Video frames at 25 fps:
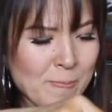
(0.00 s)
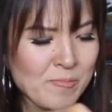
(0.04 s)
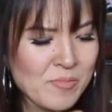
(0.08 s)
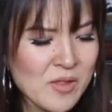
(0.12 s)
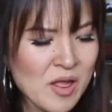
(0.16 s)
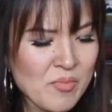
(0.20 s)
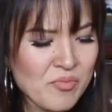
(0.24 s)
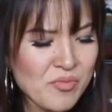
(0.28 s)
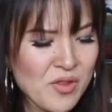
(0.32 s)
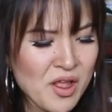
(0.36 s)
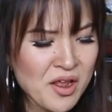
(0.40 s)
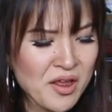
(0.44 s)

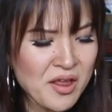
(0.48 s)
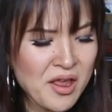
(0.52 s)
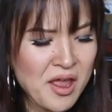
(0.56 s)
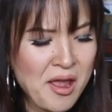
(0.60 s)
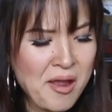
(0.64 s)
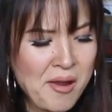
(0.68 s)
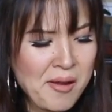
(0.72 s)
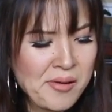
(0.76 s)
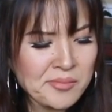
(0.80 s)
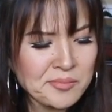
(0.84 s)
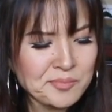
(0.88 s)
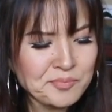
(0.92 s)
I'm
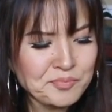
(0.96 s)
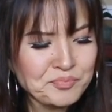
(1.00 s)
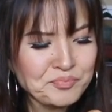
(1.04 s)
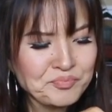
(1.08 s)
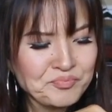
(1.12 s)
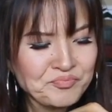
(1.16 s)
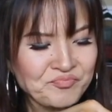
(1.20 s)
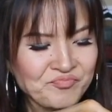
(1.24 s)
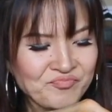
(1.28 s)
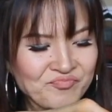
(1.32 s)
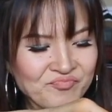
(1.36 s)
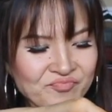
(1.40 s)
thinking,
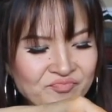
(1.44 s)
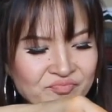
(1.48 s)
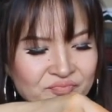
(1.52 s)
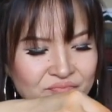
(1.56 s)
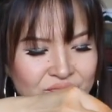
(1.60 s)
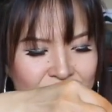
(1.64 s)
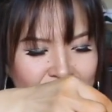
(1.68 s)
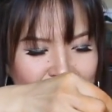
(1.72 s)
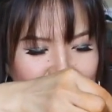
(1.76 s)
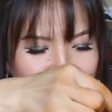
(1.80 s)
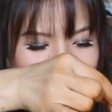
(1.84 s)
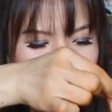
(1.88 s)

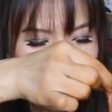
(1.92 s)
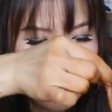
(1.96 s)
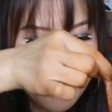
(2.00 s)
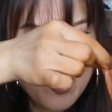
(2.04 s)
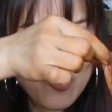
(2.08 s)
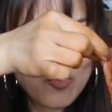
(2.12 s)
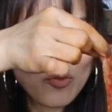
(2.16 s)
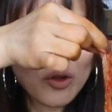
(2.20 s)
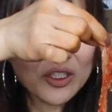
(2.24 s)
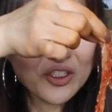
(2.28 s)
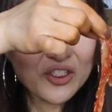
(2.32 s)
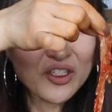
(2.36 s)

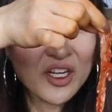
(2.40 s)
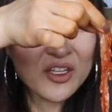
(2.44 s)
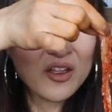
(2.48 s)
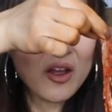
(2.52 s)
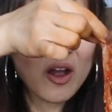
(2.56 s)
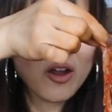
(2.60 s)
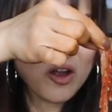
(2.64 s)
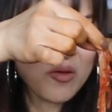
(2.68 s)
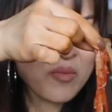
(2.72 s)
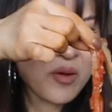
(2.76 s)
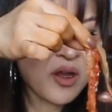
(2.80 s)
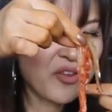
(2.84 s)
what should I
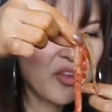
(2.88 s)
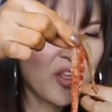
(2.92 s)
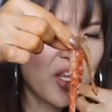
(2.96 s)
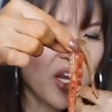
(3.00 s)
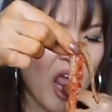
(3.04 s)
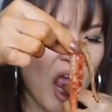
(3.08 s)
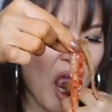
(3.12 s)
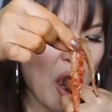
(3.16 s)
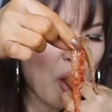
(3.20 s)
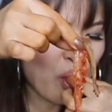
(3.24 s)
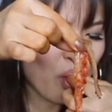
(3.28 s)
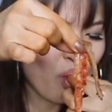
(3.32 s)
talk about
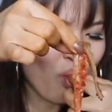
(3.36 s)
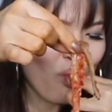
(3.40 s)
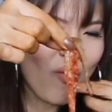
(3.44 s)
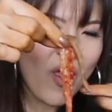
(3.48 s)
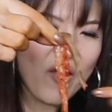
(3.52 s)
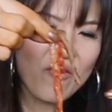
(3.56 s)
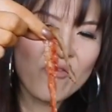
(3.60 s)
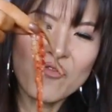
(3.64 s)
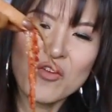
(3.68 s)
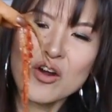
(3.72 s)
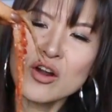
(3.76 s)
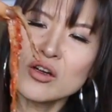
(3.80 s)
today
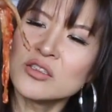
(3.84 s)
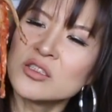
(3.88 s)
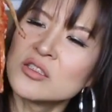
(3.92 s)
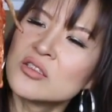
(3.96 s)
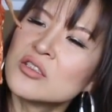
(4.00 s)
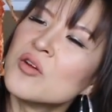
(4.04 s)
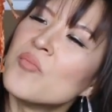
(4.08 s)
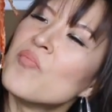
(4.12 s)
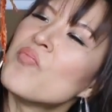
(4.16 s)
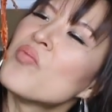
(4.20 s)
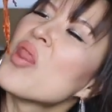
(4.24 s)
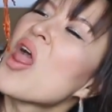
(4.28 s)
first?